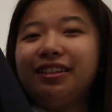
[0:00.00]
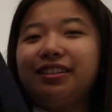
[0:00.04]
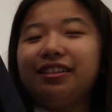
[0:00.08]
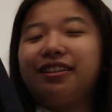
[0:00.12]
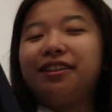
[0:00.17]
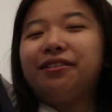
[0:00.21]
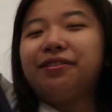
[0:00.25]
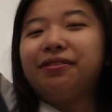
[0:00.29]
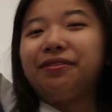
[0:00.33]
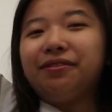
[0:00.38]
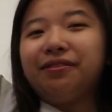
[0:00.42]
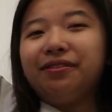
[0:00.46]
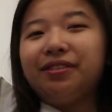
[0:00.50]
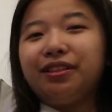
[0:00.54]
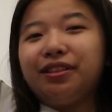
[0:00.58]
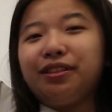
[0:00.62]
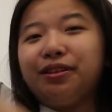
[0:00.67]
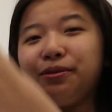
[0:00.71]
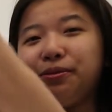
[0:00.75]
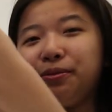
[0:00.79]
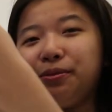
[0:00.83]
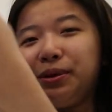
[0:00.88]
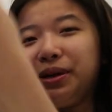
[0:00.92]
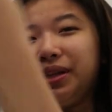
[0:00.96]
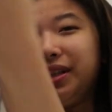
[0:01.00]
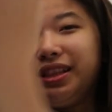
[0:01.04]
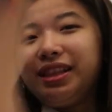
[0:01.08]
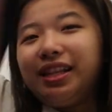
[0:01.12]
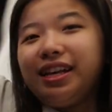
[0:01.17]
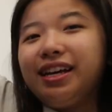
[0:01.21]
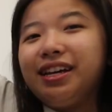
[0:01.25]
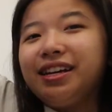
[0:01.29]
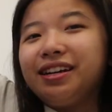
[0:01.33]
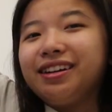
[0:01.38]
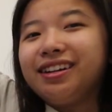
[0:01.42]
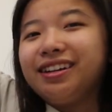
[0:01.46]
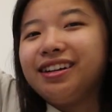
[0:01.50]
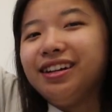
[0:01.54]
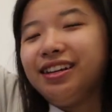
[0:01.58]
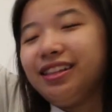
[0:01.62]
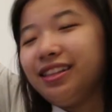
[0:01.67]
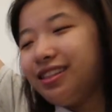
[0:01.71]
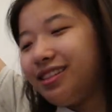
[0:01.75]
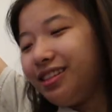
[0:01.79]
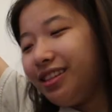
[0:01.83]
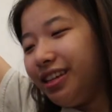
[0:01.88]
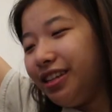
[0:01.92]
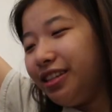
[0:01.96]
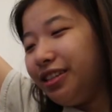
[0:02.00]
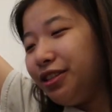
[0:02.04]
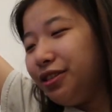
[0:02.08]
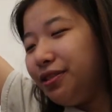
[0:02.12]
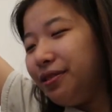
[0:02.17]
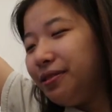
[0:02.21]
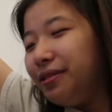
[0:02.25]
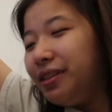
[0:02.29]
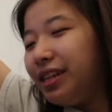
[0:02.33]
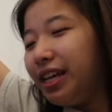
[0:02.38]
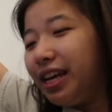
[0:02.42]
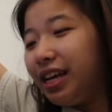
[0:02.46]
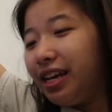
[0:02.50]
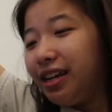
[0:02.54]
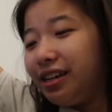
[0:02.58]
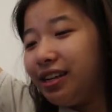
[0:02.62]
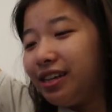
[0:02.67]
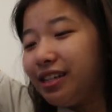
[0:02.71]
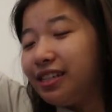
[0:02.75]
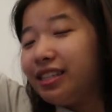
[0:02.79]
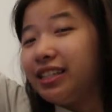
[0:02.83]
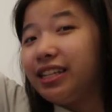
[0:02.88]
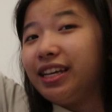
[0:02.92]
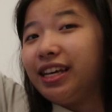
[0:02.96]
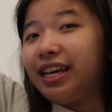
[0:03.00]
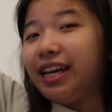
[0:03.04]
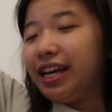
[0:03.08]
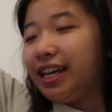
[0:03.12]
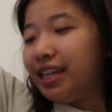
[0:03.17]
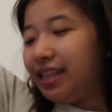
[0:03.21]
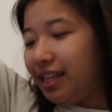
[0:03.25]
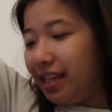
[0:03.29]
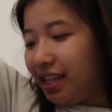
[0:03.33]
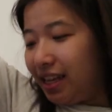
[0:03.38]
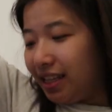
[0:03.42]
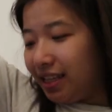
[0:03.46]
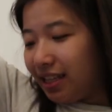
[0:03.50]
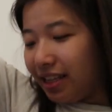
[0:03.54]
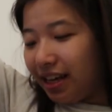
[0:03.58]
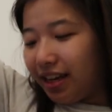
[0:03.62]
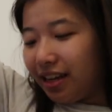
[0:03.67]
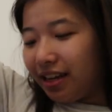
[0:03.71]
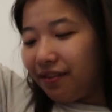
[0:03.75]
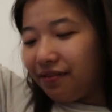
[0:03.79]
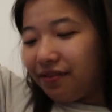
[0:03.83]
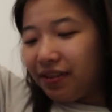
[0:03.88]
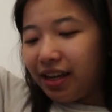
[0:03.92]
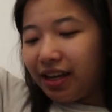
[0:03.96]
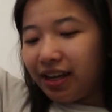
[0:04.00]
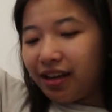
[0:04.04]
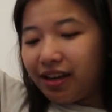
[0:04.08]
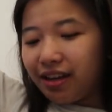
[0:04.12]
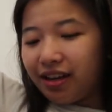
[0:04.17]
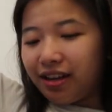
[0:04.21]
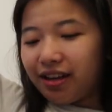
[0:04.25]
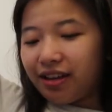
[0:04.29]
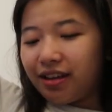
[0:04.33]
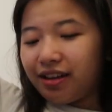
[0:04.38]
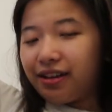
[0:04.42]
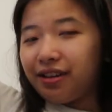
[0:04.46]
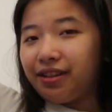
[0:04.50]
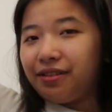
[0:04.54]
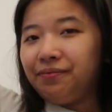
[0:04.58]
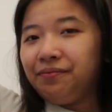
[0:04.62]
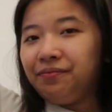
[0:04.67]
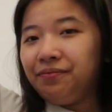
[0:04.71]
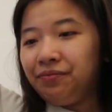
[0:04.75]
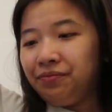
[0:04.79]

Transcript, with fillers: So the one layer, then two layers, and then it's kind of like a